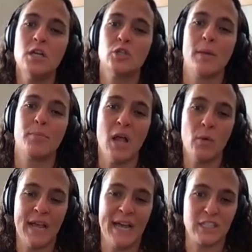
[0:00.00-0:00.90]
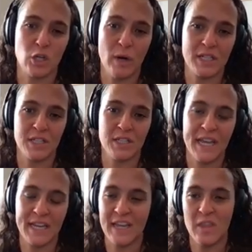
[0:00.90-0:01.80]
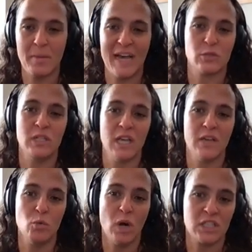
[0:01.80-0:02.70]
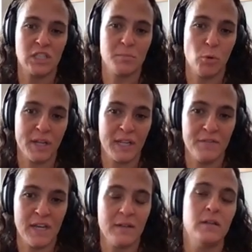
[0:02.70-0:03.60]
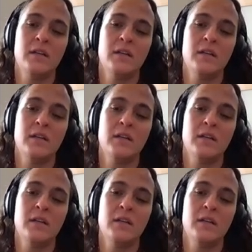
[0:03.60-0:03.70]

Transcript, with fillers: So I probably want to ask a question like, in the past week, have you watched a sporting event?